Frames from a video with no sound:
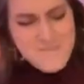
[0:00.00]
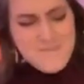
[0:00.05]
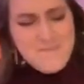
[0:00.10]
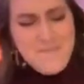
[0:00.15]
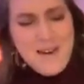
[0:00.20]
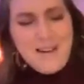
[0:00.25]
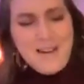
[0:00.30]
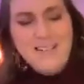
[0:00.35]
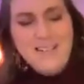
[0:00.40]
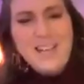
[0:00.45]

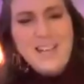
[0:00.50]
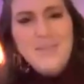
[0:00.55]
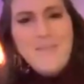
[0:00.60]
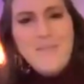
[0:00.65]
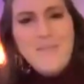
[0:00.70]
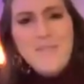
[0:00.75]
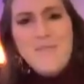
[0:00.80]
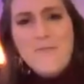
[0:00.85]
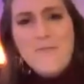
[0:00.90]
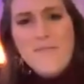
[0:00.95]
better than
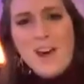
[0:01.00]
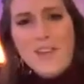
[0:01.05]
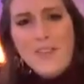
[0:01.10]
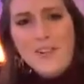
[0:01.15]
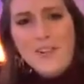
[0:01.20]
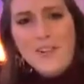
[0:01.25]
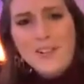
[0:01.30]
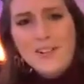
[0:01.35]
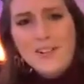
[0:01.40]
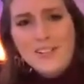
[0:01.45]
my
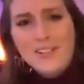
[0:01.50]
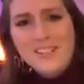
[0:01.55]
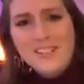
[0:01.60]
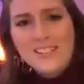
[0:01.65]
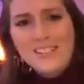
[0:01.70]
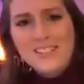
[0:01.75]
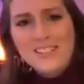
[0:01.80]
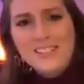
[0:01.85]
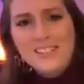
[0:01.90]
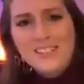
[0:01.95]
feathered
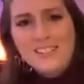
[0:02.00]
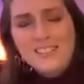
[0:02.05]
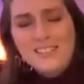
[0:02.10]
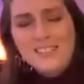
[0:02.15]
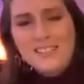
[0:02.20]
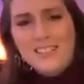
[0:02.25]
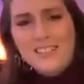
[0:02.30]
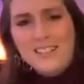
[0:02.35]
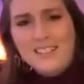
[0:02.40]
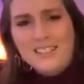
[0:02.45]

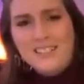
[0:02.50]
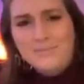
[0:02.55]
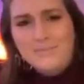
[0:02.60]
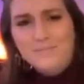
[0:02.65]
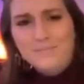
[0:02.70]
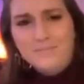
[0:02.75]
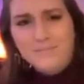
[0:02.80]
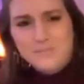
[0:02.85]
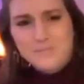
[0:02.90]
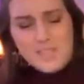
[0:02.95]

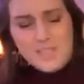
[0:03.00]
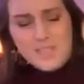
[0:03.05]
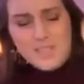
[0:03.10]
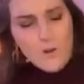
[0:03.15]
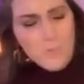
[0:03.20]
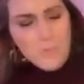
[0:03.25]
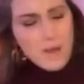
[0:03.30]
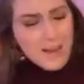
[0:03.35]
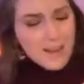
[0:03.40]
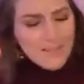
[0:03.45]
snowman?
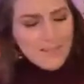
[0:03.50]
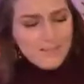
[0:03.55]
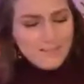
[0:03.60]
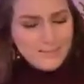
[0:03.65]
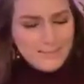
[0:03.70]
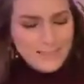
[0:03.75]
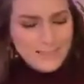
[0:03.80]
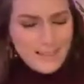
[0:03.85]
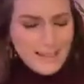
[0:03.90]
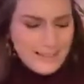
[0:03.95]

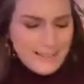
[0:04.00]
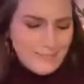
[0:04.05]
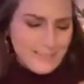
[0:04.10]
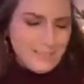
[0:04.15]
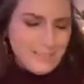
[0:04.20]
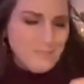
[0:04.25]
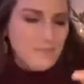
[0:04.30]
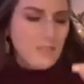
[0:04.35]
I don't know.